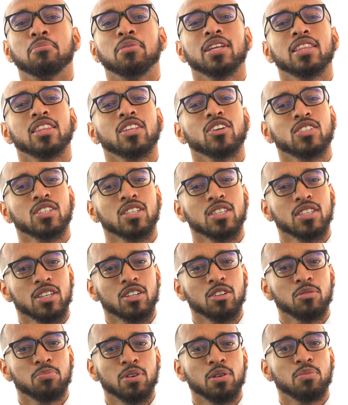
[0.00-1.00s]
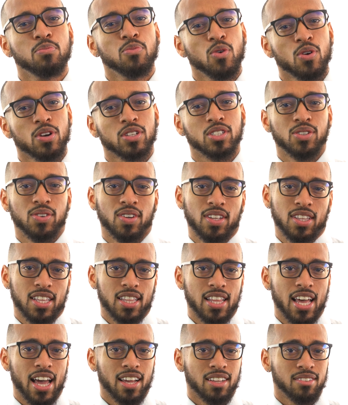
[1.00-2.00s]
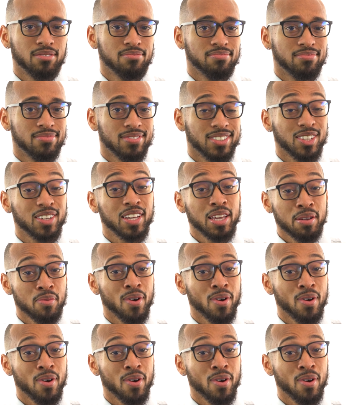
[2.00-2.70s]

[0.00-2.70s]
But there's a little bit more to it than that, so keep